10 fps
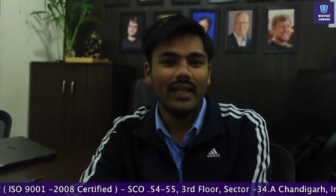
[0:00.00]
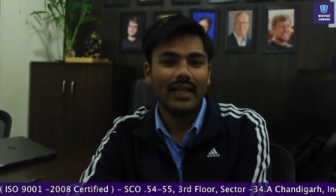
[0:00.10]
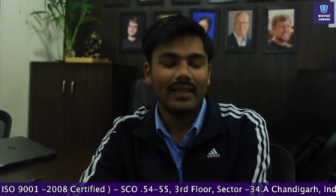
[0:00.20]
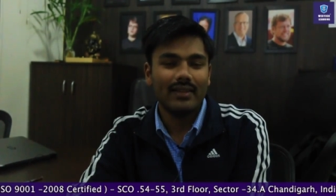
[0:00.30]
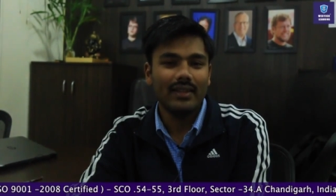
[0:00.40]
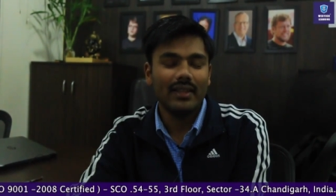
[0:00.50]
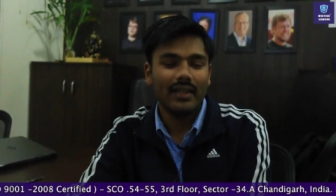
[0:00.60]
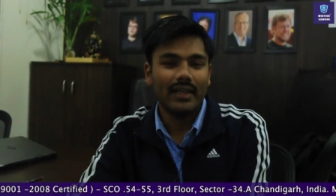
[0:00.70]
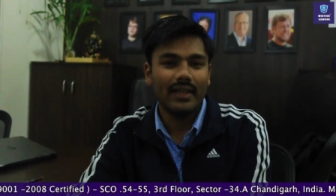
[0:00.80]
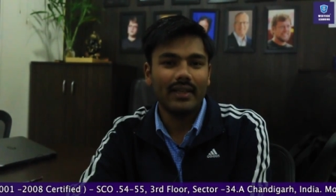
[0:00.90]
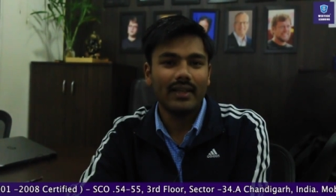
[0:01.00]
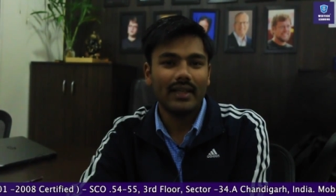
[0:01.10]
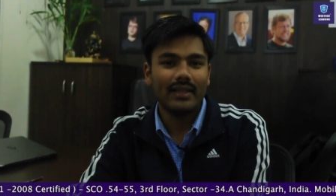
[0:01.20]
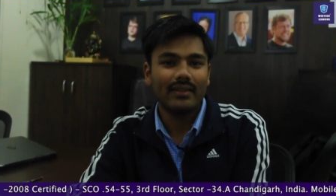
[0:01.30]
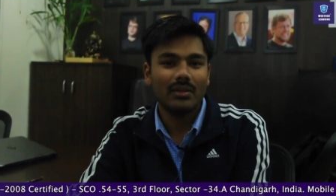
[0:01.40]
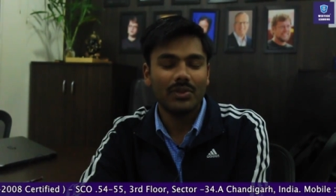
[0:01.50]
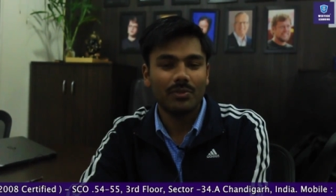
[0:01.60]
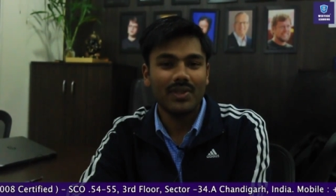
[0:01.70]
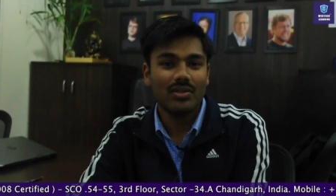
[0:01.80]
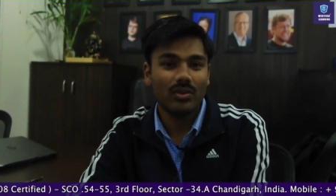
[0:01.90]
SE 8 has some
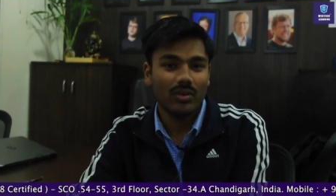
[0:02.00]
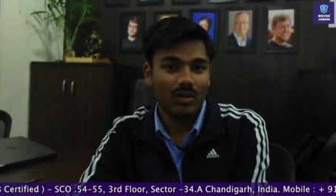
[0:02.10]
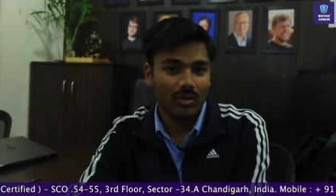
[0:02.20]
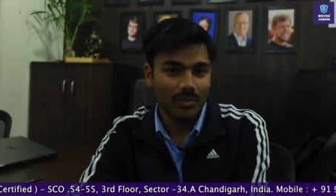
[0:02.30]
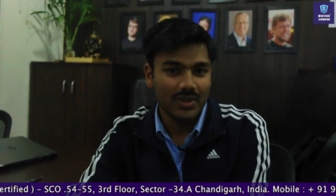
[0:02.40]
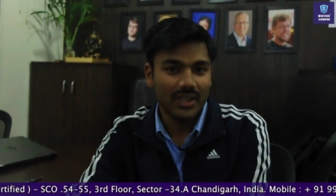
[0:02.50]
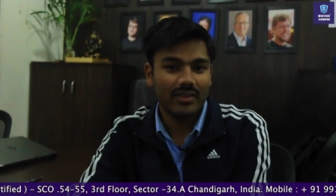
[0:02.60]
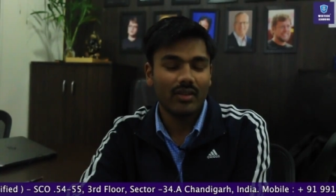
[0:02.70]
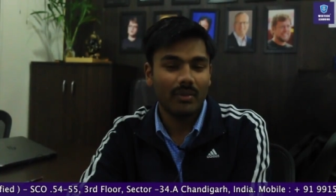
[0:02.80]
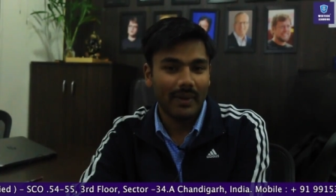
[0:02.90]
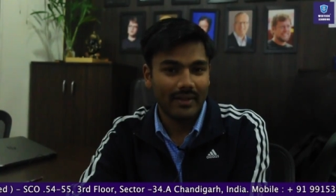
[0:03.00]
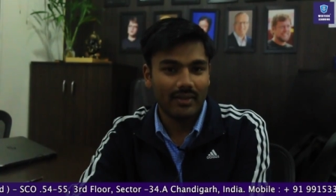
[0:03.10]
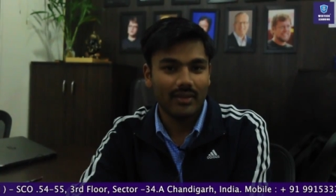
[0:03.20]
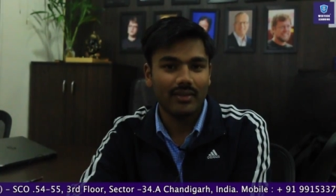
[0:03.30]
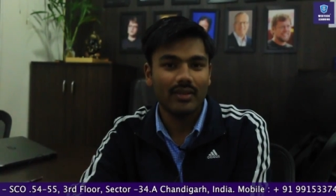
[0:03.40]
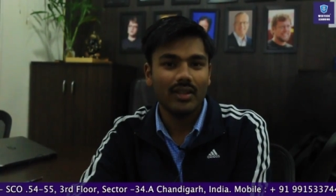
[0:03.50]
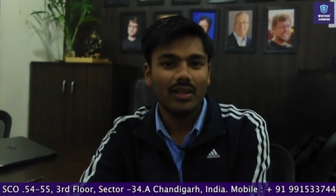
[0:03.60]
special objects or methods,